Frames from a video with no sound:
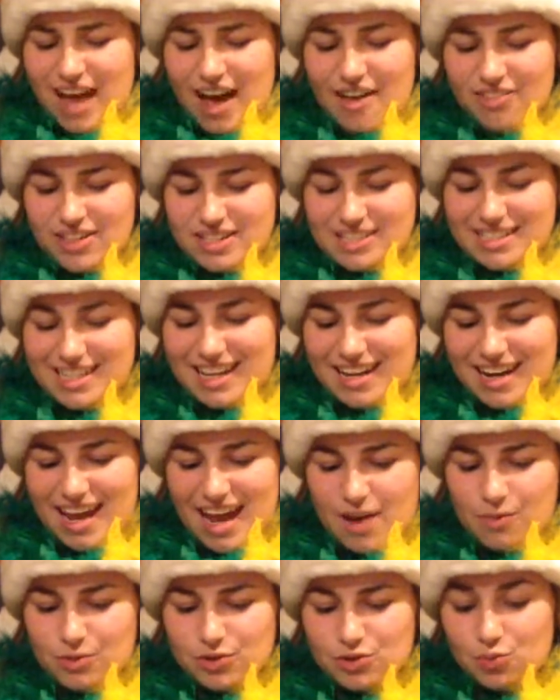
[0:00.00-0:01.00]
out that
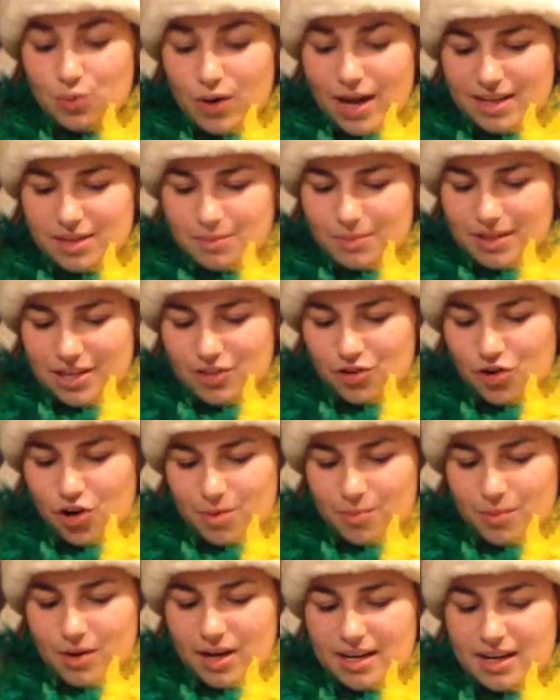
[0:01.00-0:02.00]
DNA was randomly
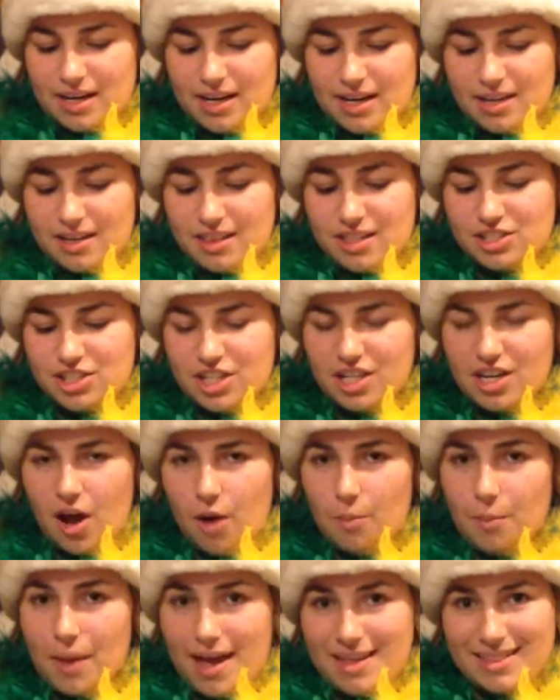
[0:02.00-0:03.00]
incorporated into the
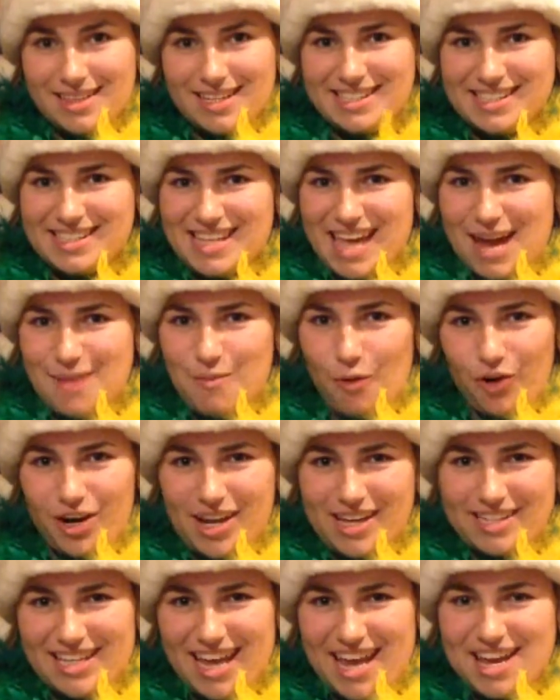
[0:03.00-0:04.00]
genome in the same
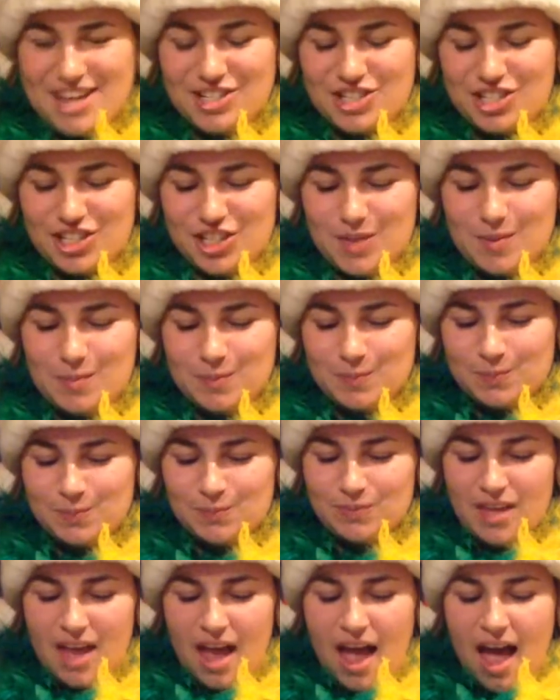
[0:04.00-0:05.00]
orientation.
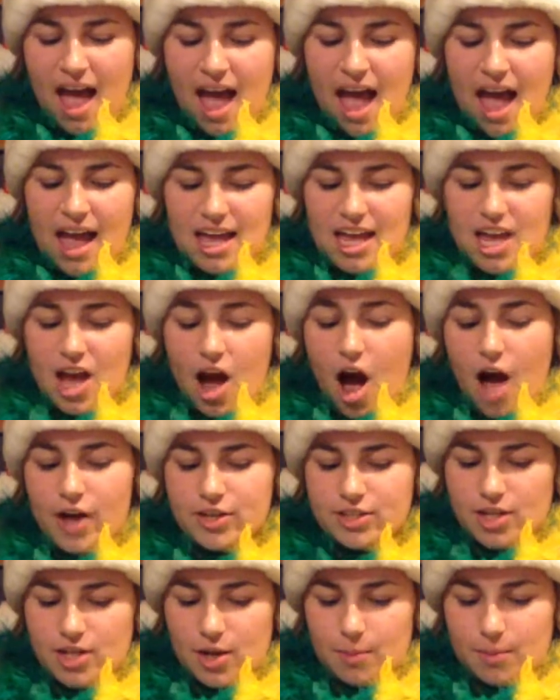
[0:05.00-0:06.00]
He
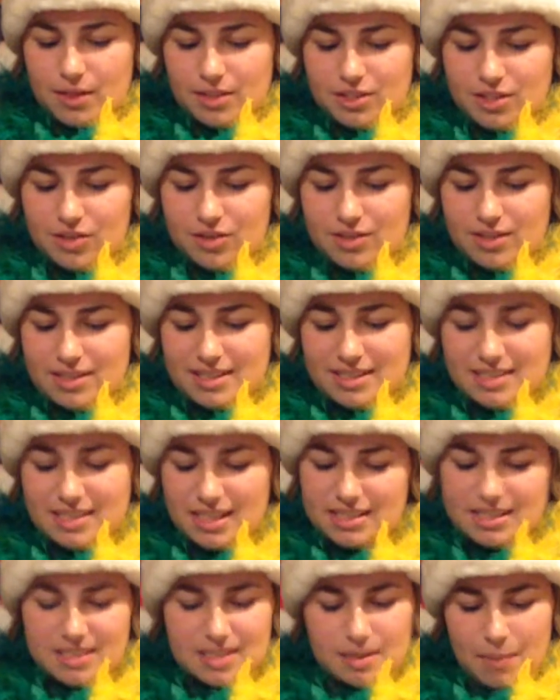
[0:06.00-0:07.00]
also pursued
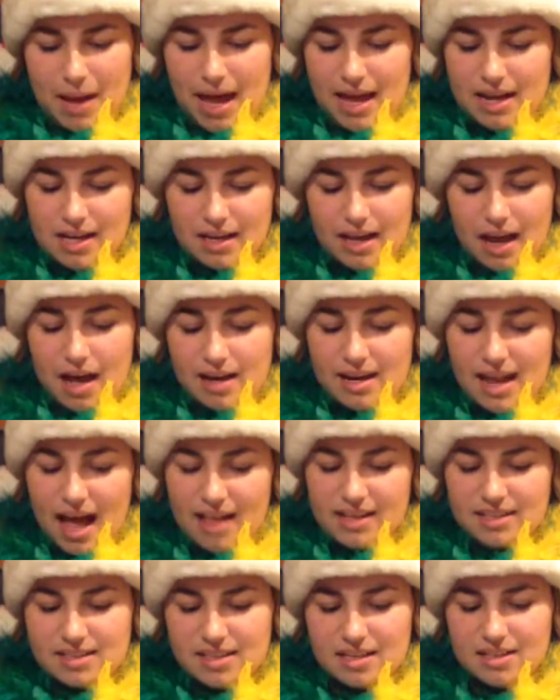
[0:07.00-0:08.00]
systematic
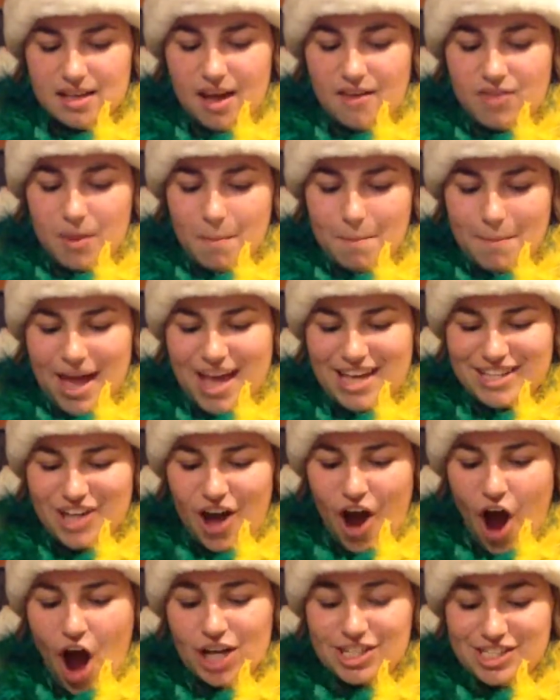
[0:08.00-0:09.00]
analysis of the
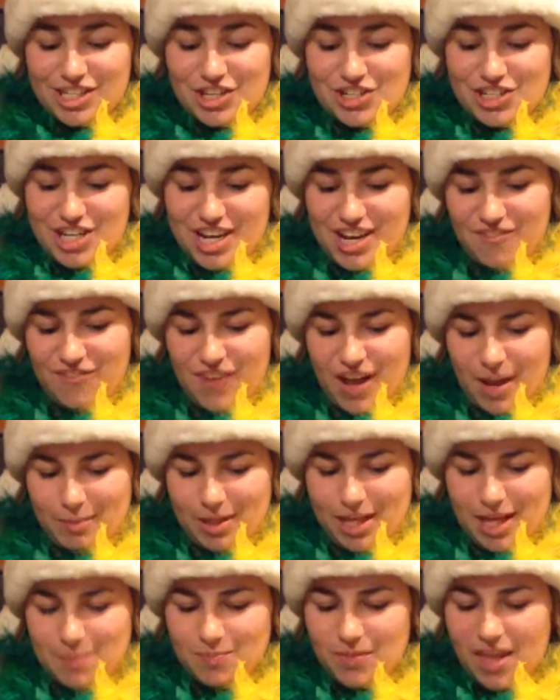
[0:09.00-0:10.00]
maize-hots gene
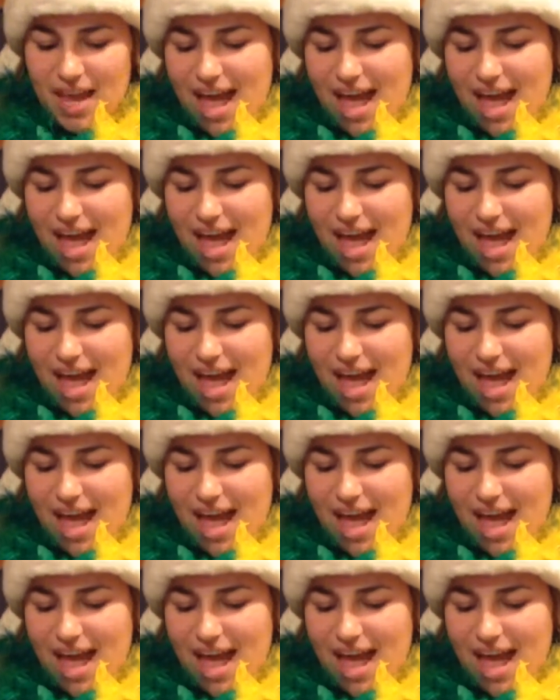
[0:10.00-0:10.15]
family.